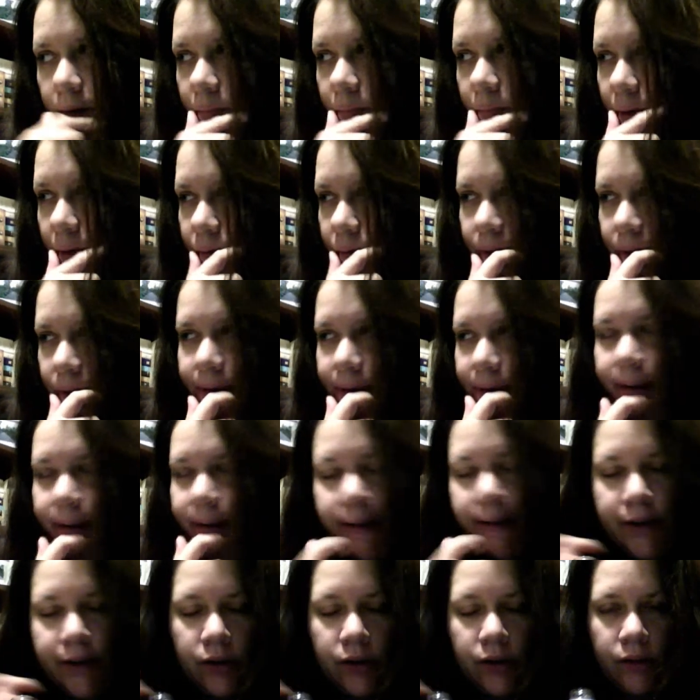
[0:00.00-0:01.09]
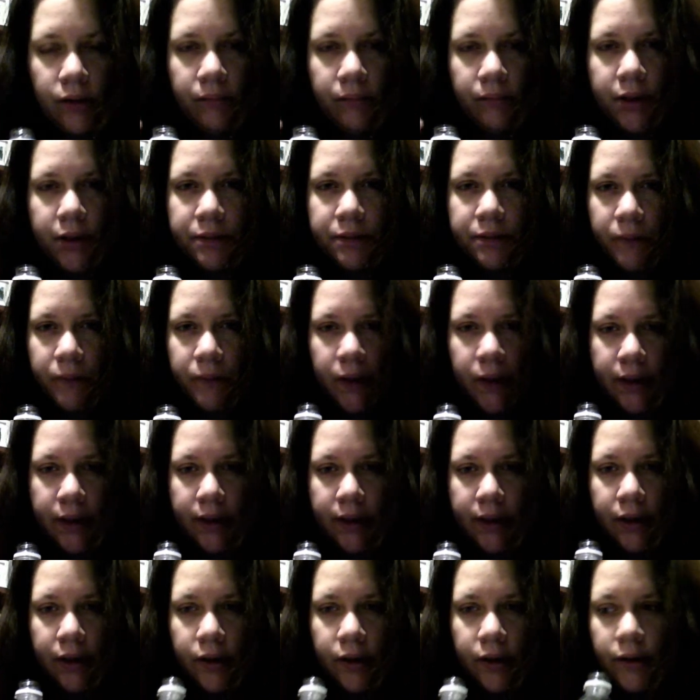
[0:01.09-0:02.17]
But it was clear, much more
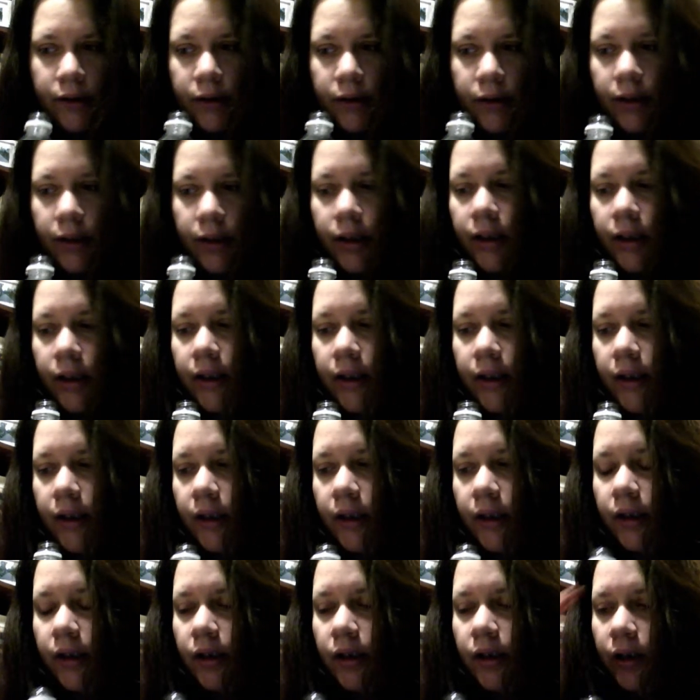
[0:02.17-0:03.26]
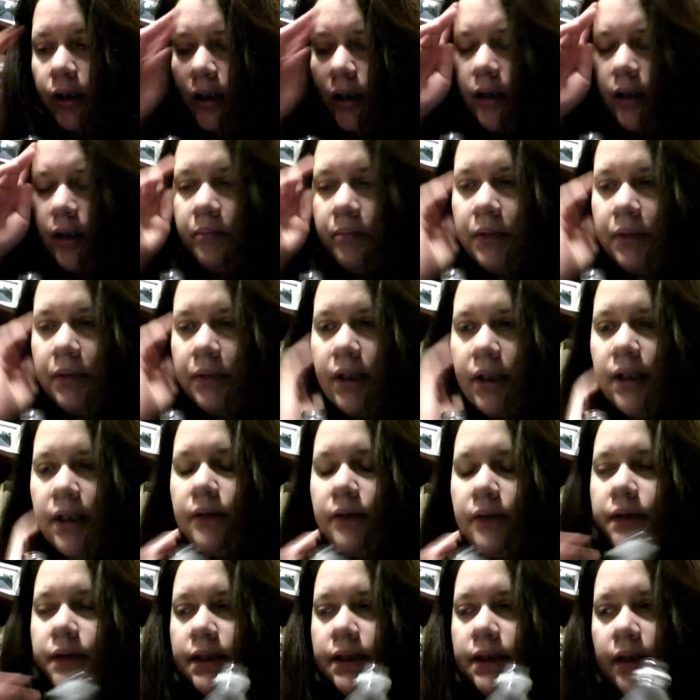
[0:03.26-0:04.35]
clear. But there
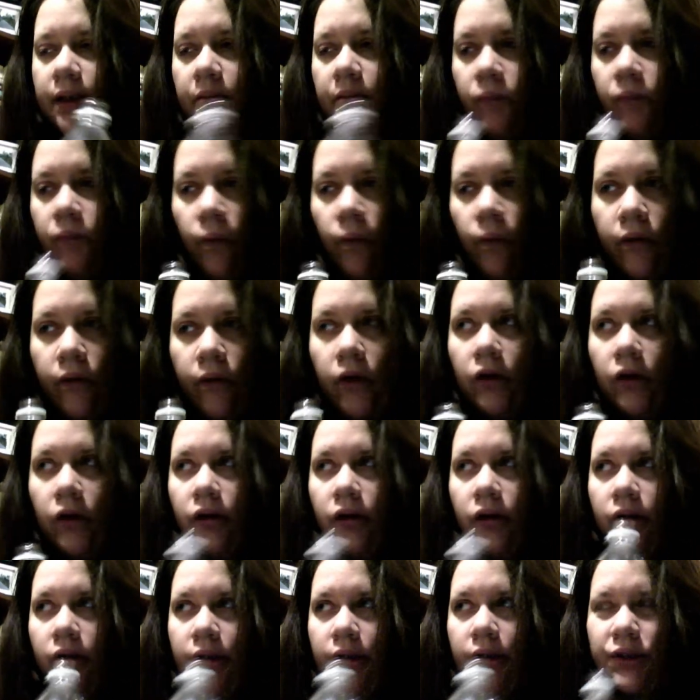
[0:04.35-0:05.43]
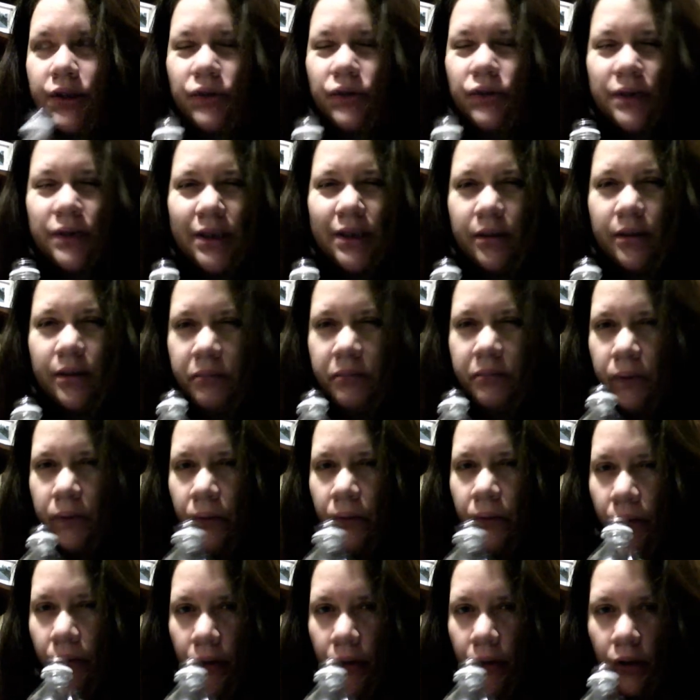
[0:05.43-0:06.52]
was some horror, there's always some
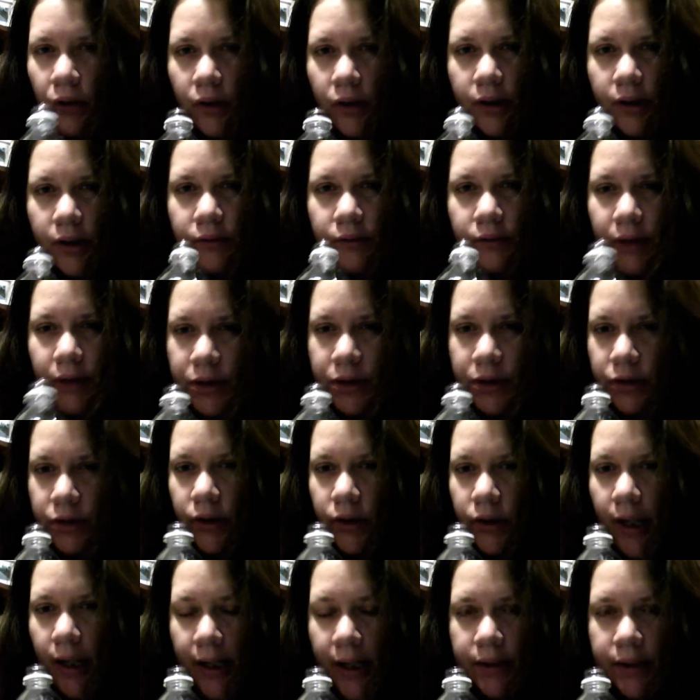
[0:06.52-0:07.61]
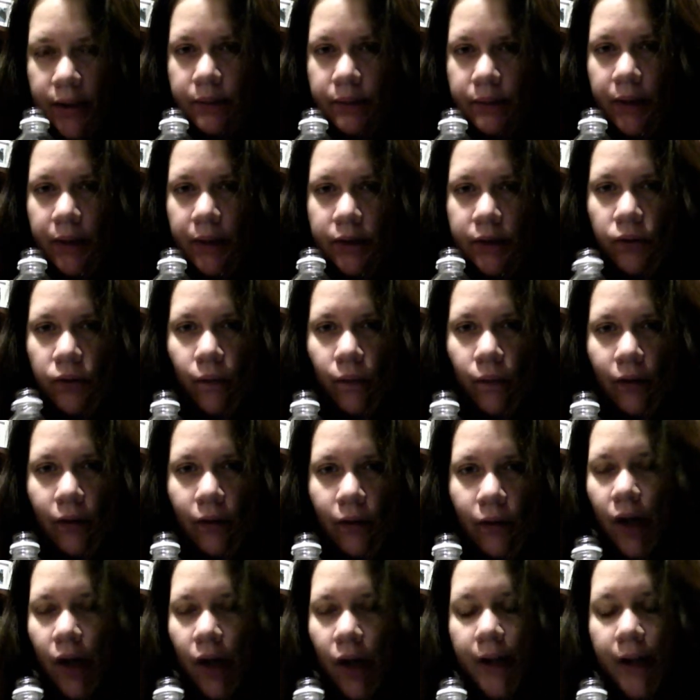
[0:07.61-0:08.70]
horror adventure aspect,
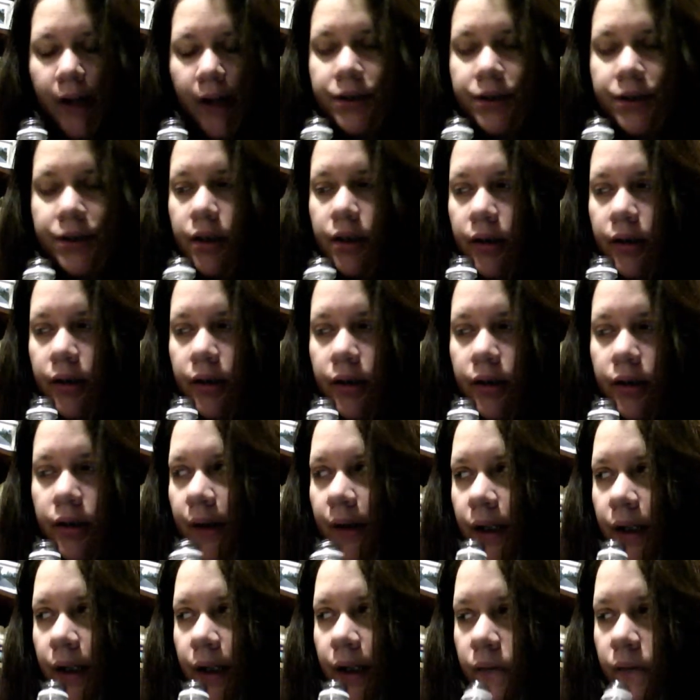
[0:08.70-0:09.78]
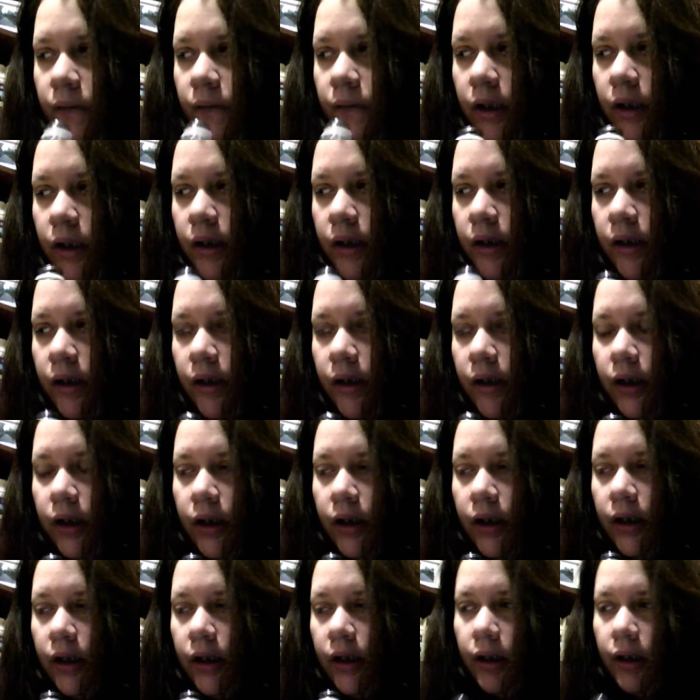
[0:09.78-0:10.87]
horror action thing going on,
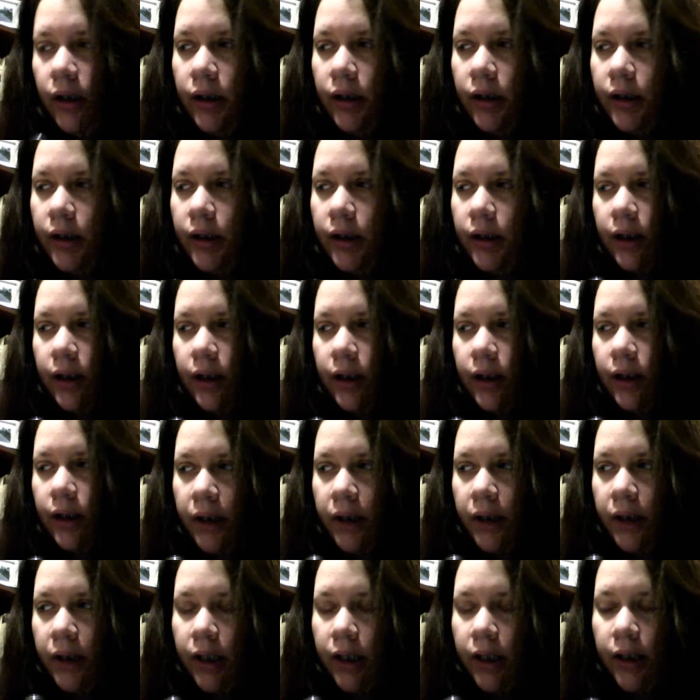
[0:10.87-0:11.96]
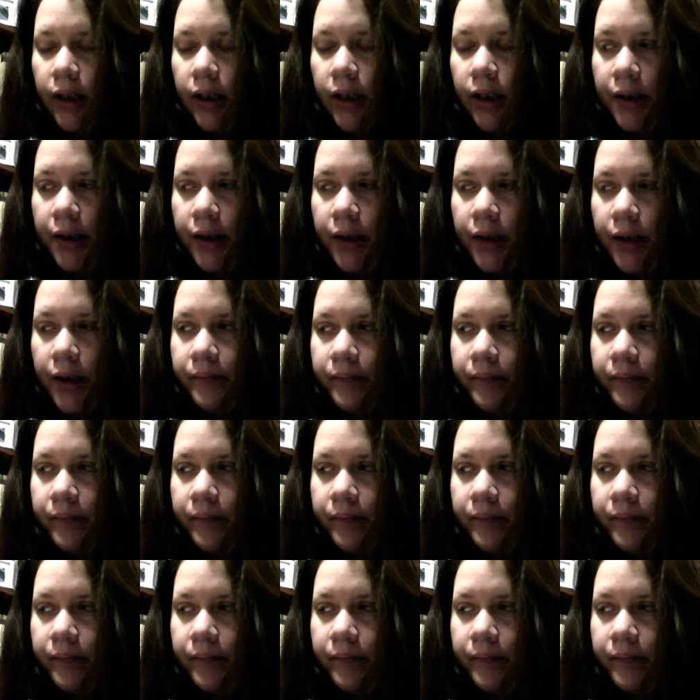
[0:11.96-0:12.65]
getting away kind of thing.